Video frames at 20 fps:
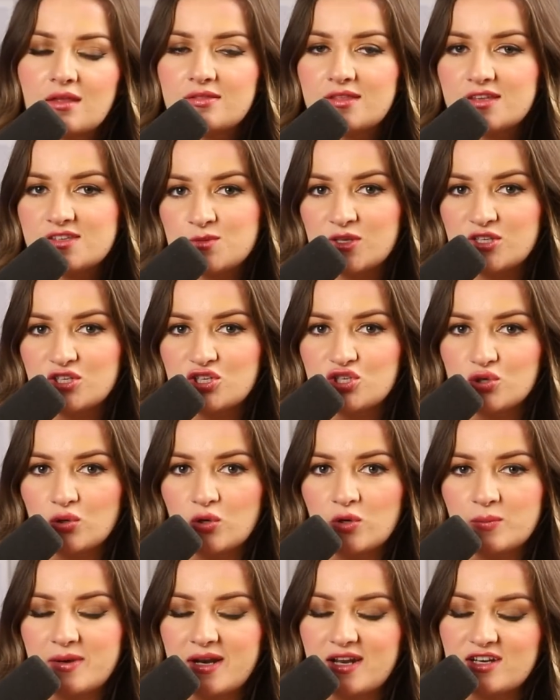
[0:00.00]
This one's
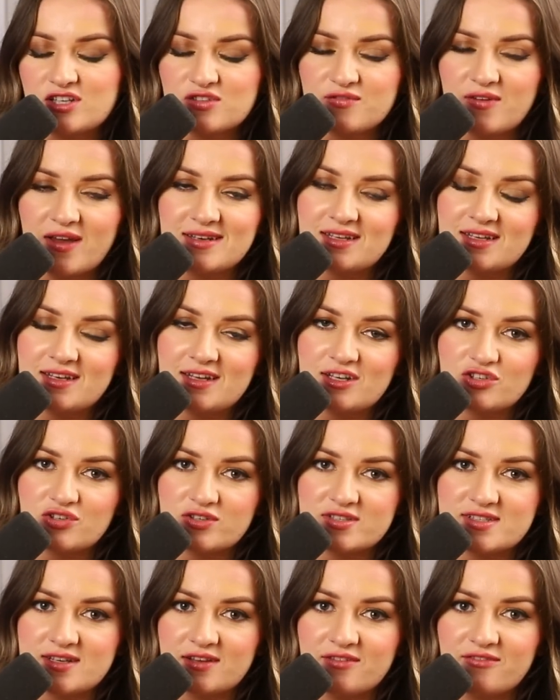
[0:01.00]
short, but I just find it an
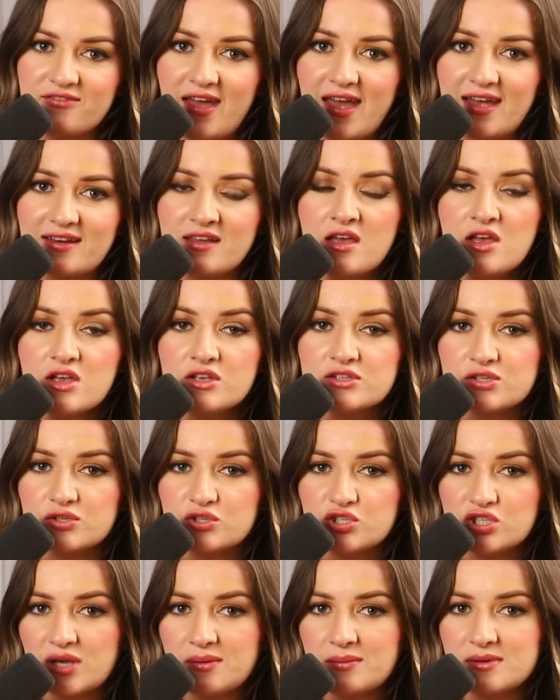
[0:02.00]
interesting fact. So
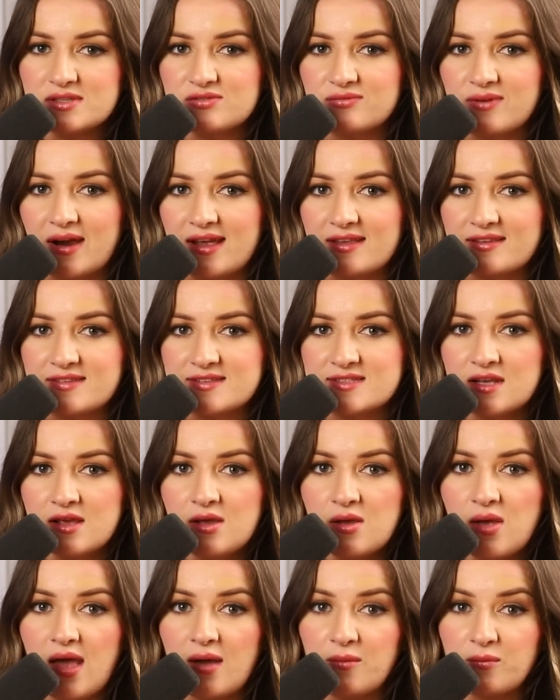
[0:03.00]
she was raised,
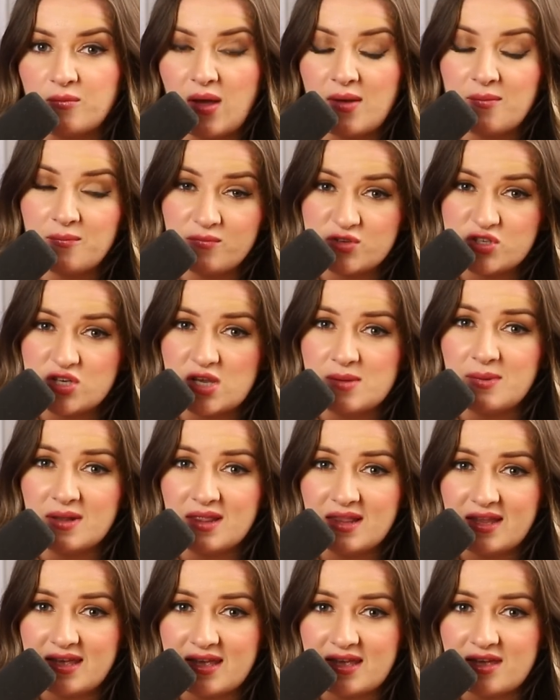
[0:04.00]
she
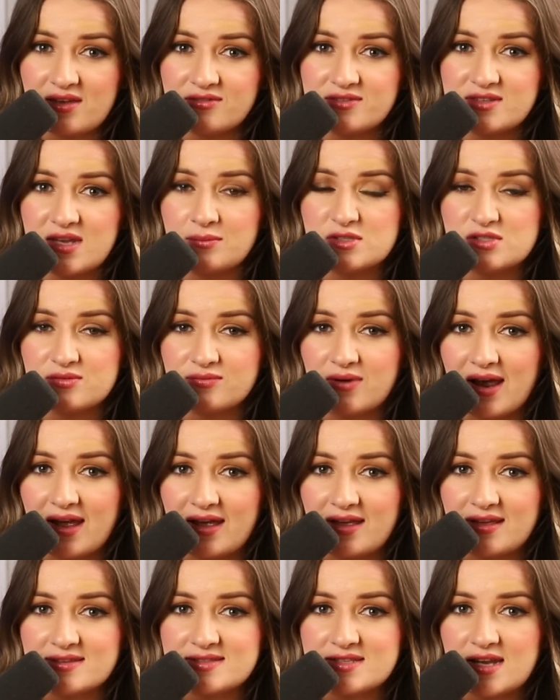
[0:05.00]
believed and was
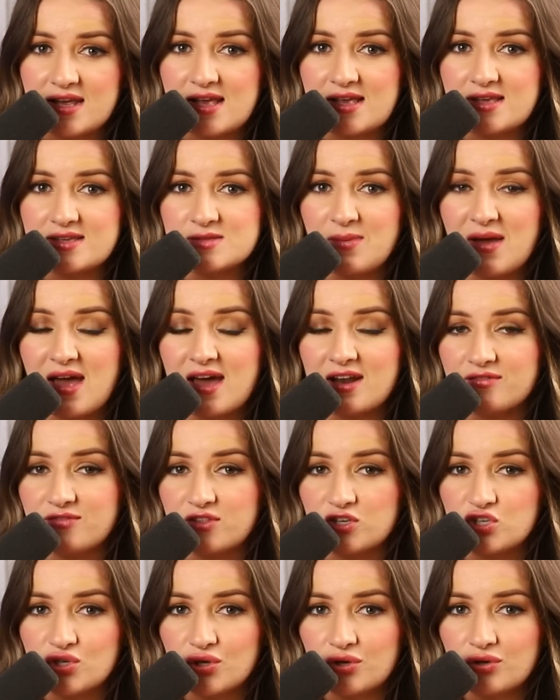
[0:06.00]
raised as part of
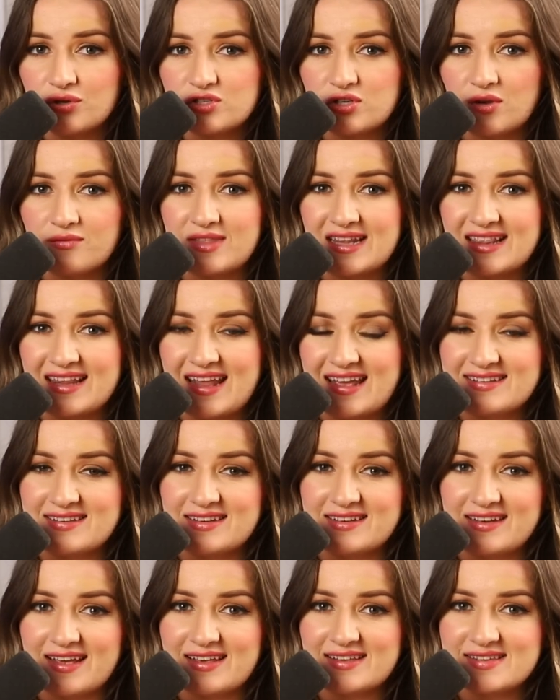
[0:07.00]
the Church of the
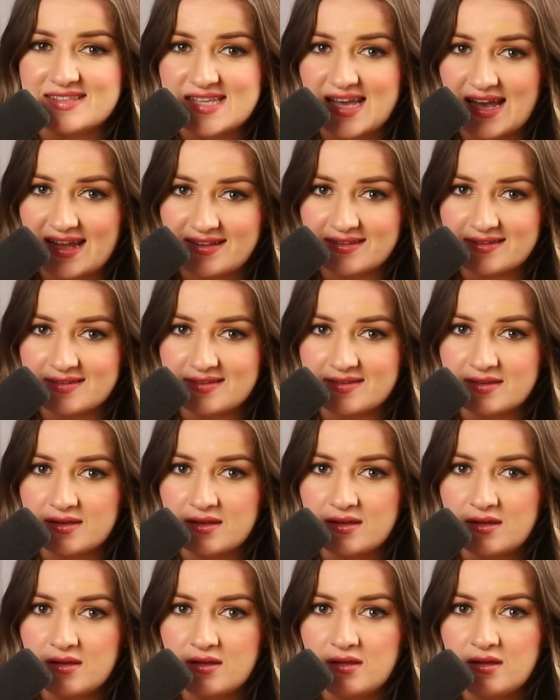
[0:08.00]
Latter-day Saints.
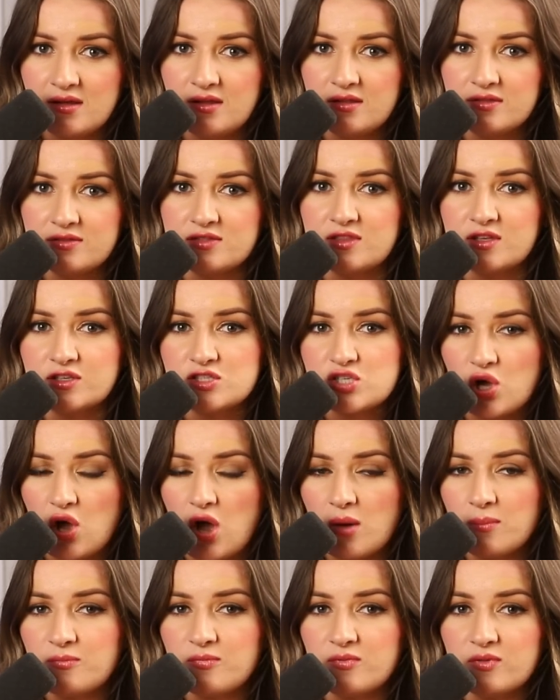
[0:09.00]

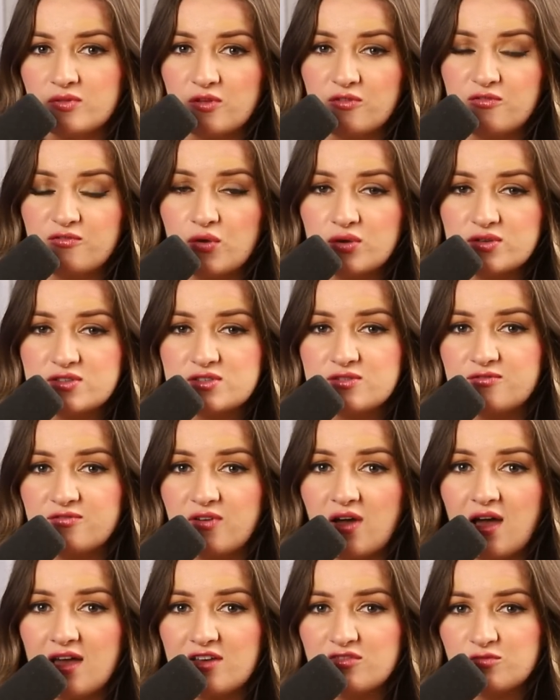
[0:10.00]
The first
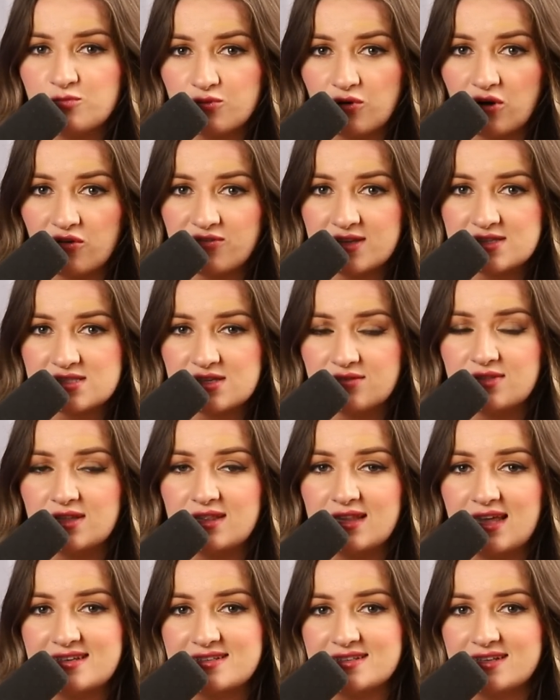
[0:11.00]
5 prophets of the
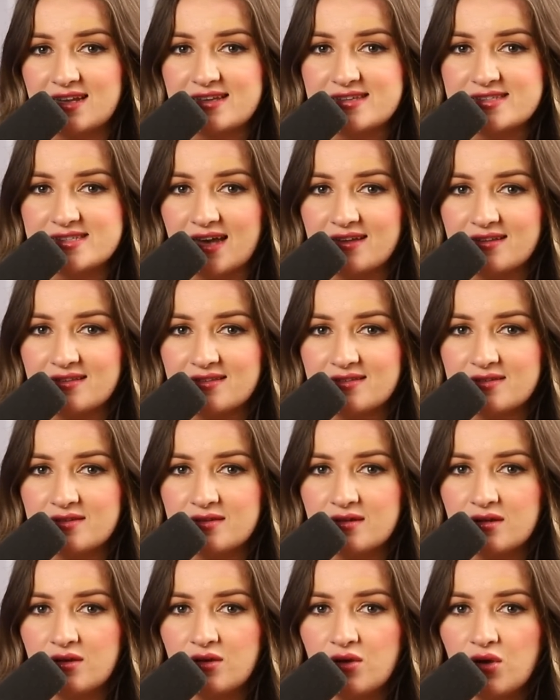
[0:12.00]
Latter-day
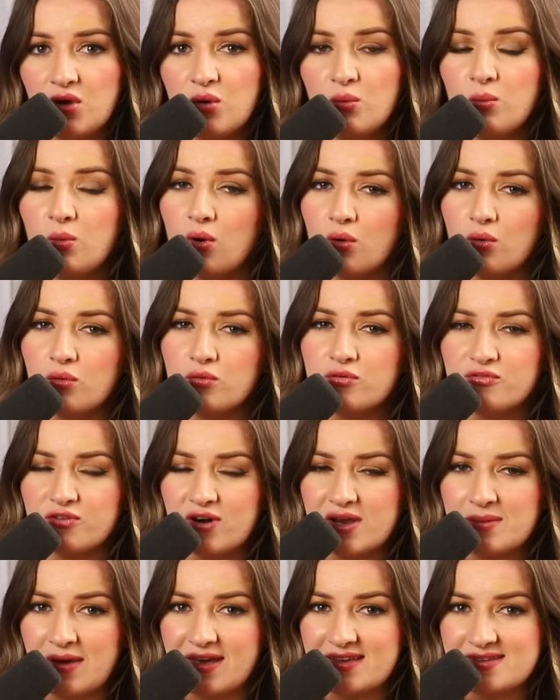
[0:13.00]
Saints were all
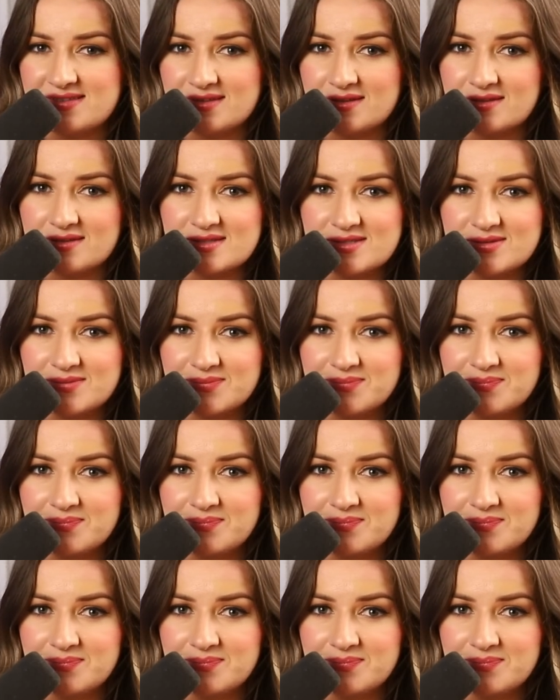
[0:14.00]
Freemasons.